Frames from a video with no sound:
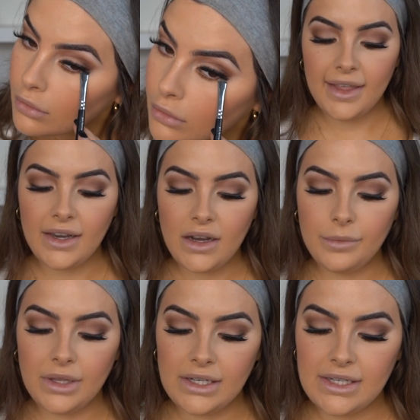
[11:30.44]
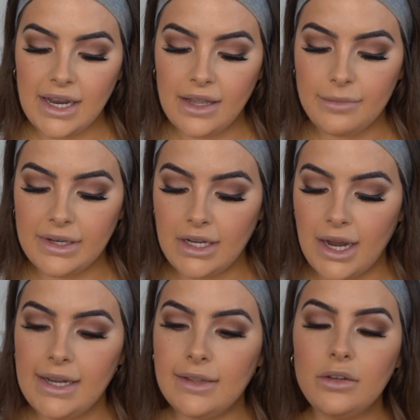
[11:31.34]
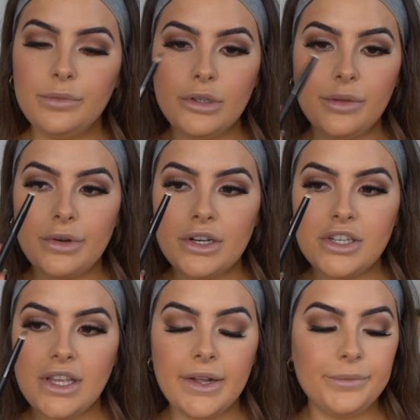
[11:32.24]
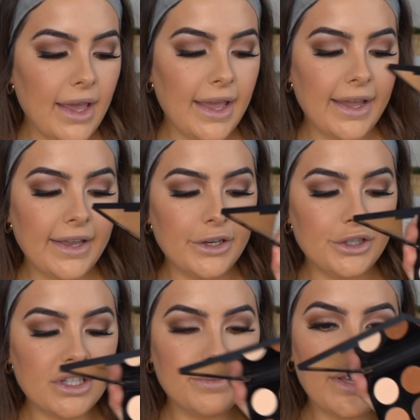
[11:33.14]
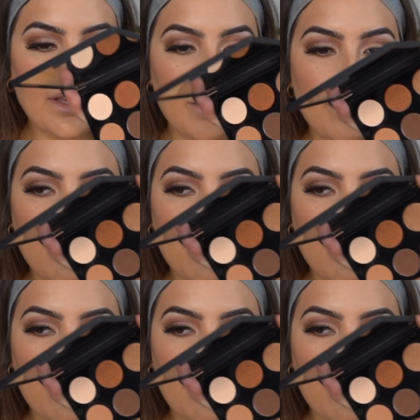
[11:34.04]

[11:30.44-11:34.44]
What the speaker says: And then I'm going to take my tiny little bullet brush here and just pick up